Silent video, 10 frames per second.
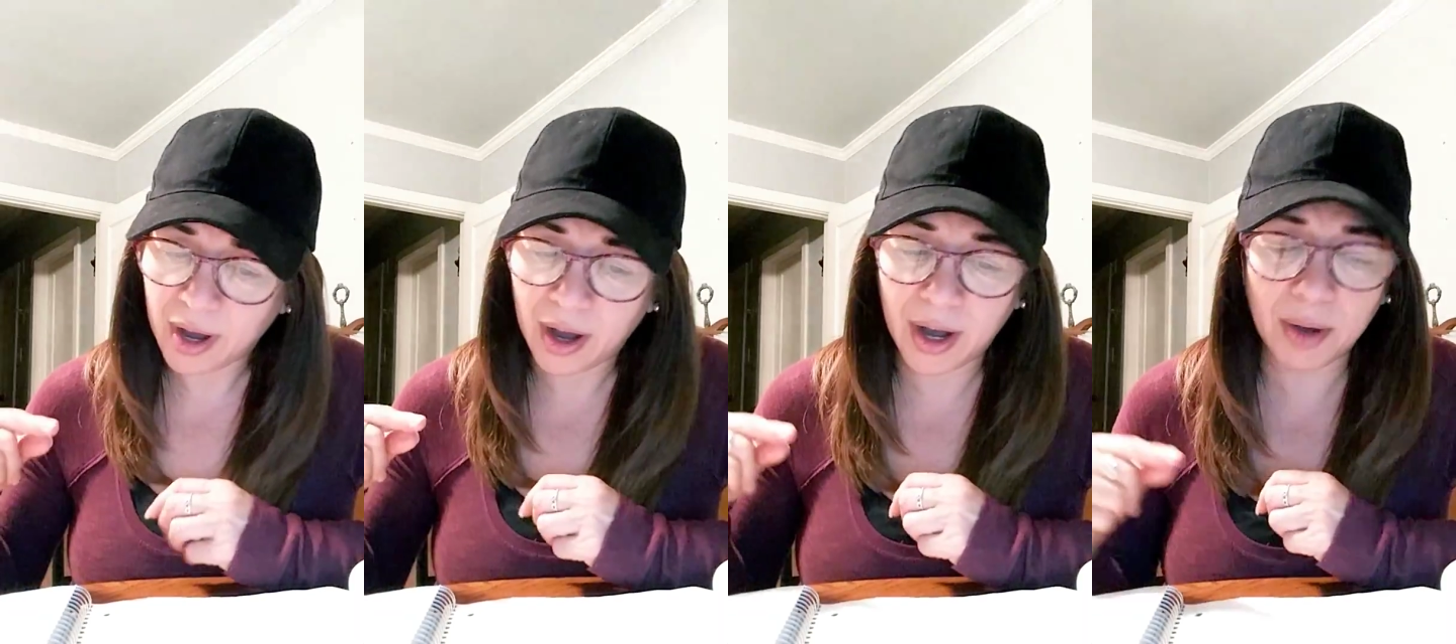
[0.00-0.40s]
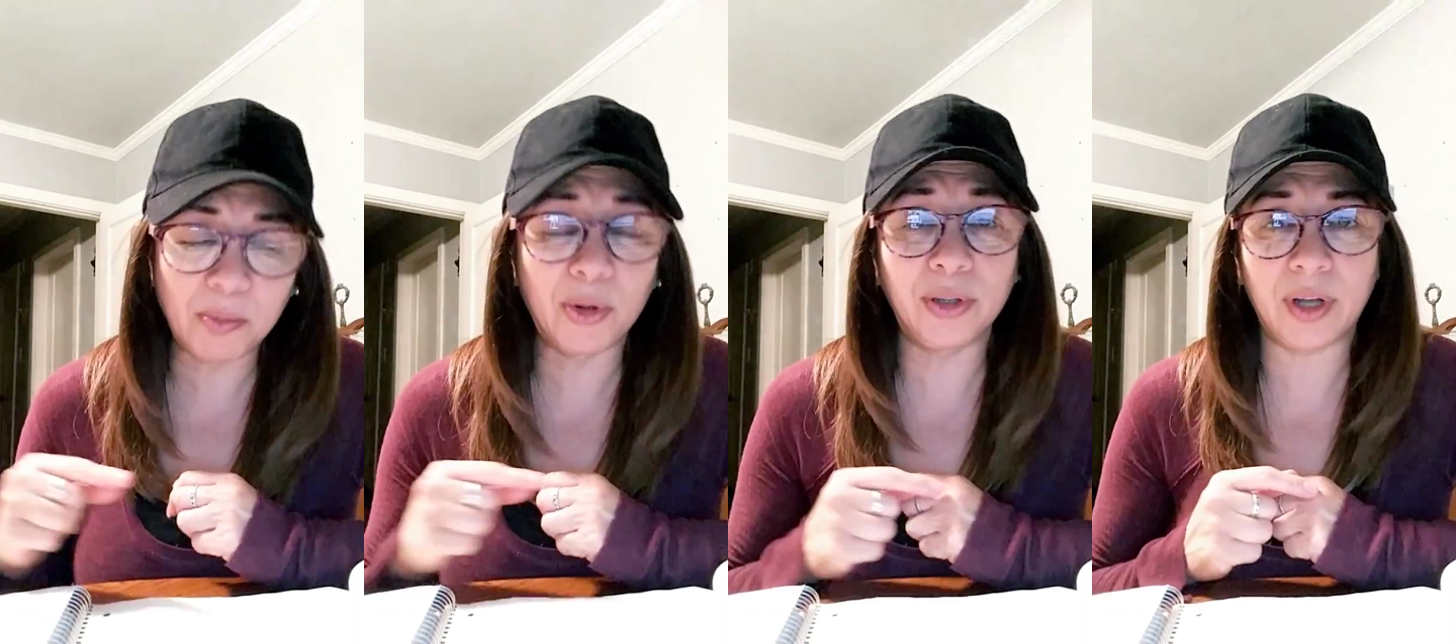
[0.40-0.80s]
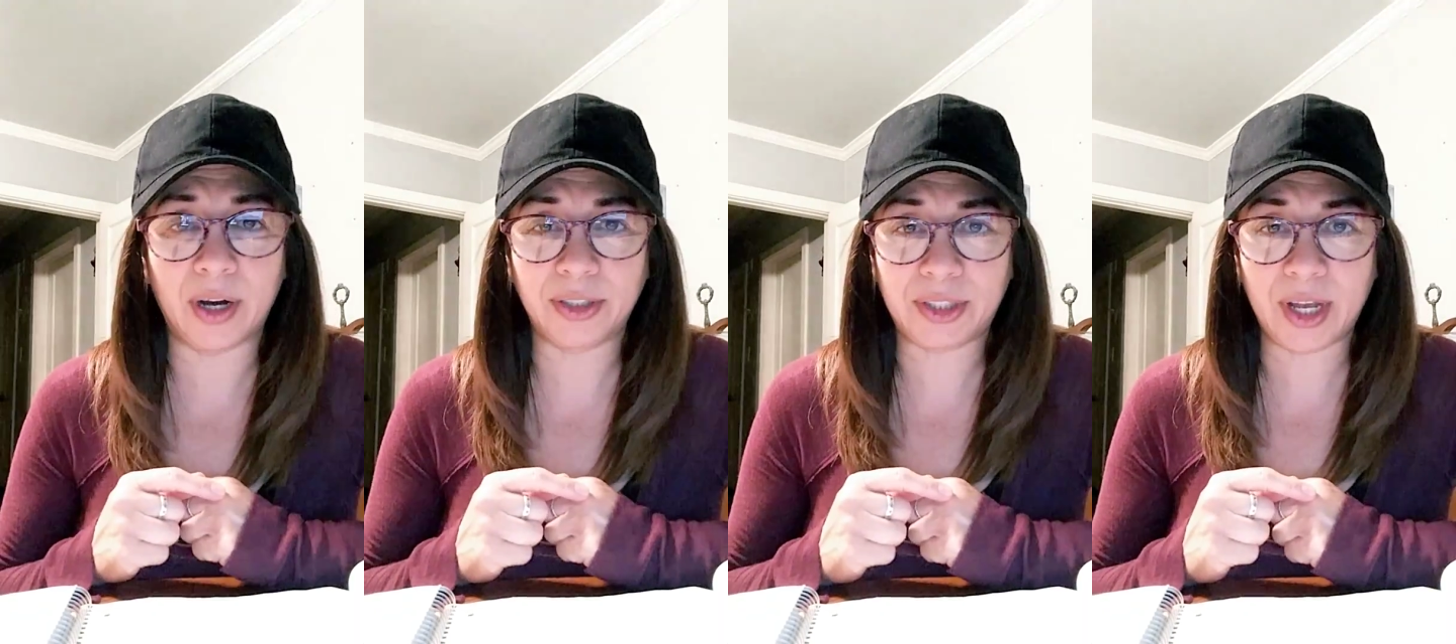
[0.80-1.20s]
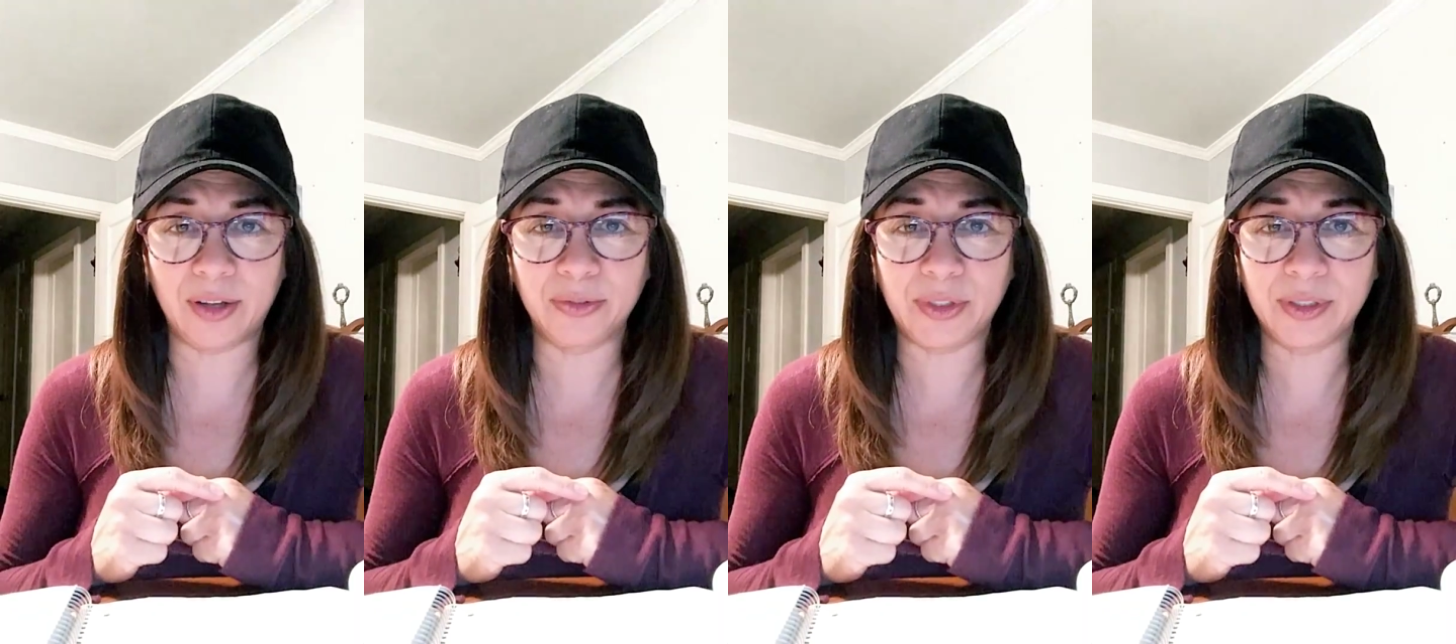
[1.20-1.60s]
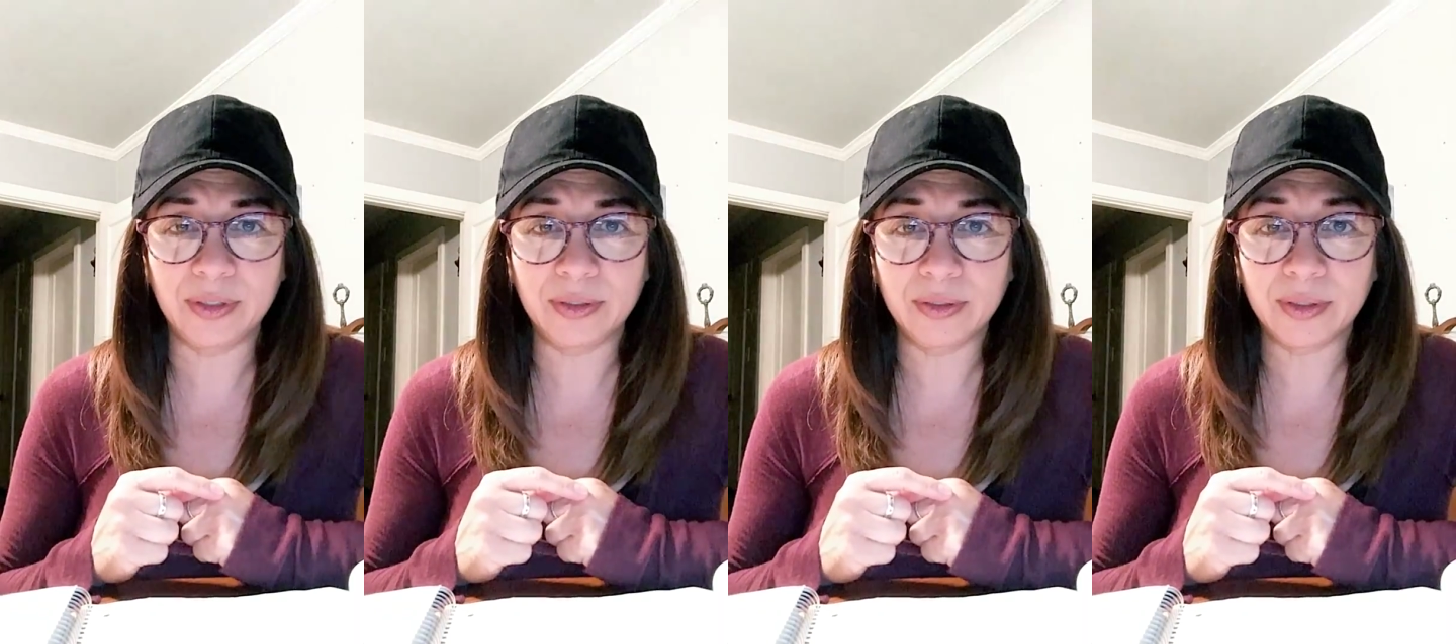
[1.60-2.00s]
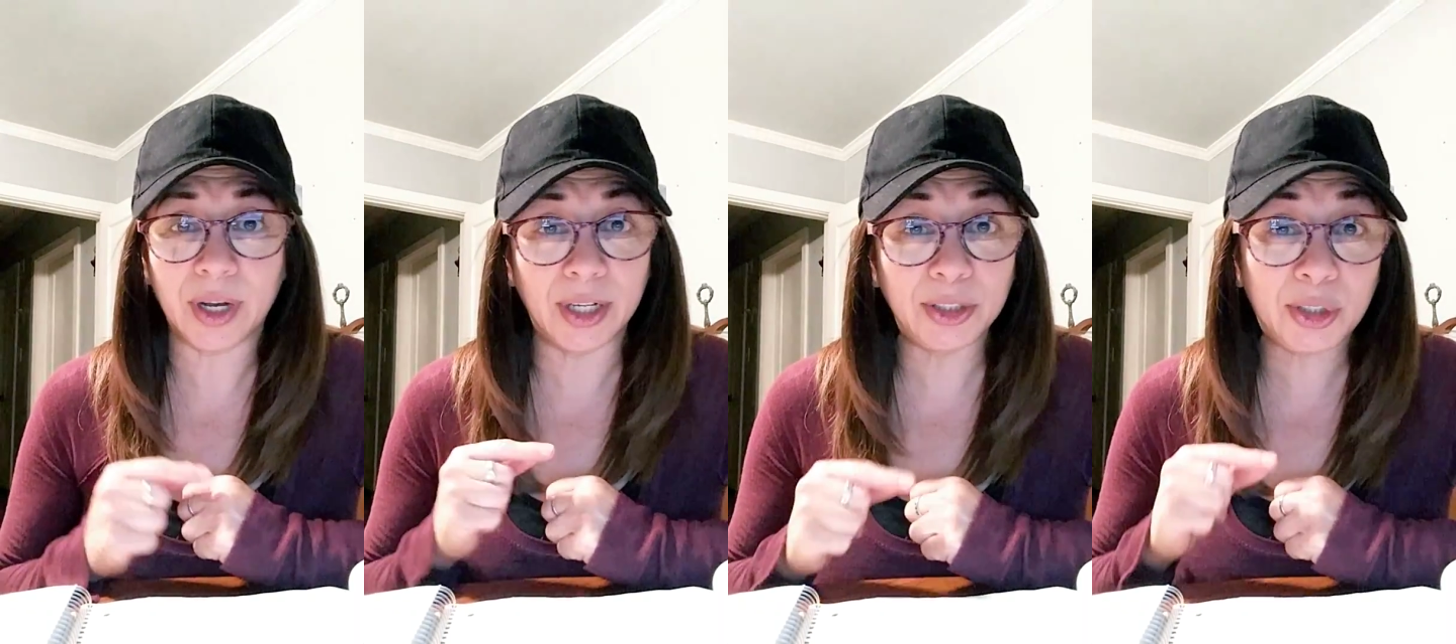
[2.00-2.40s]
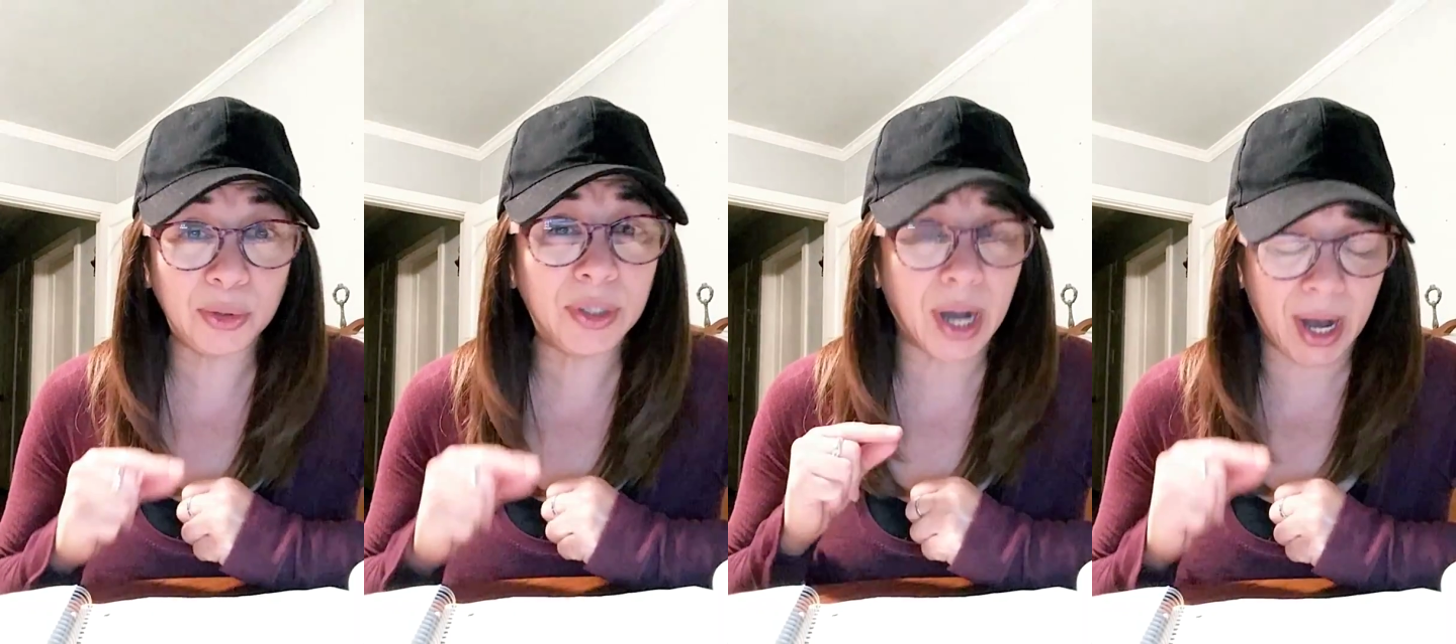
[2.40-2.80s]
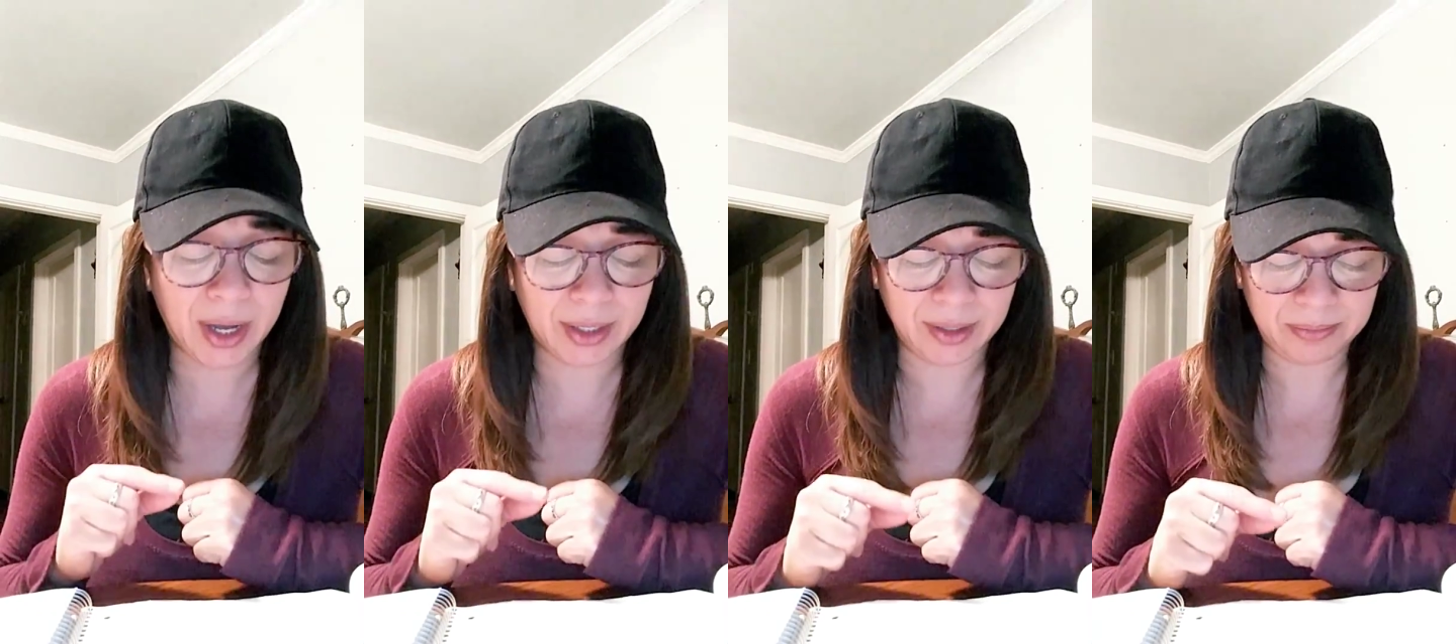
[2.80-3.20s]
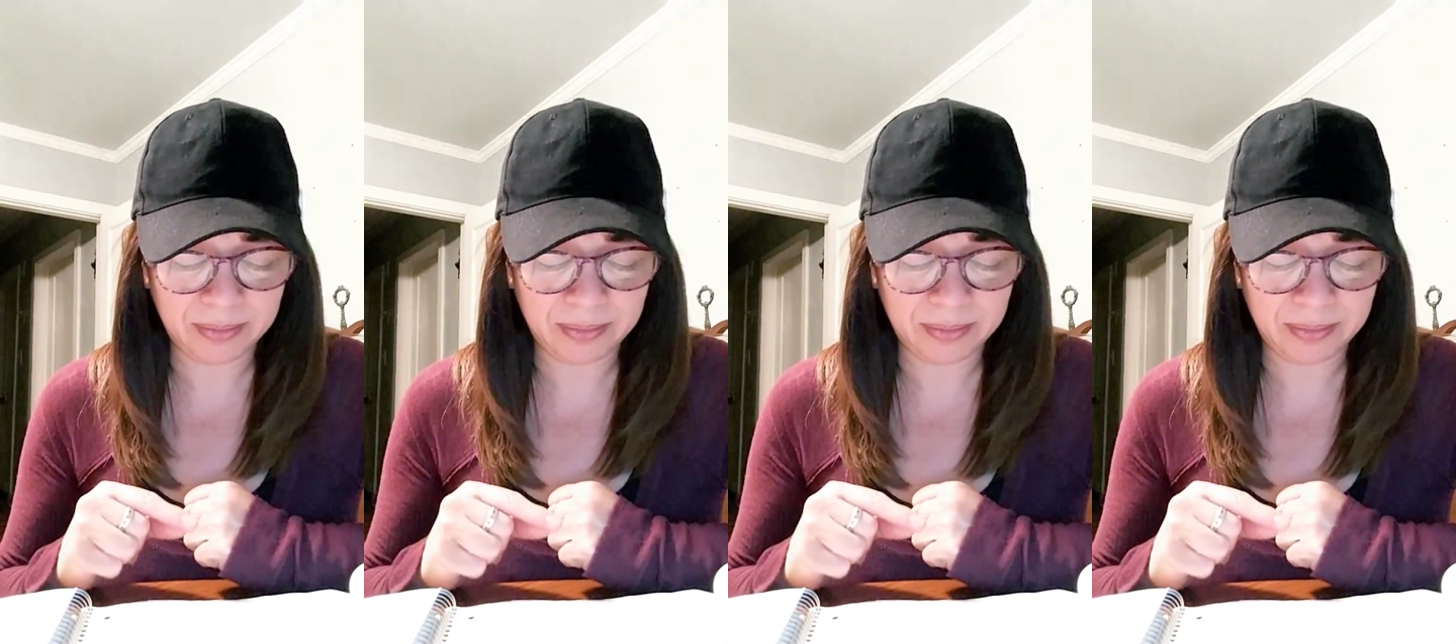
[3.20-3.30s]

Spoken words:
Humble ourselves unto God.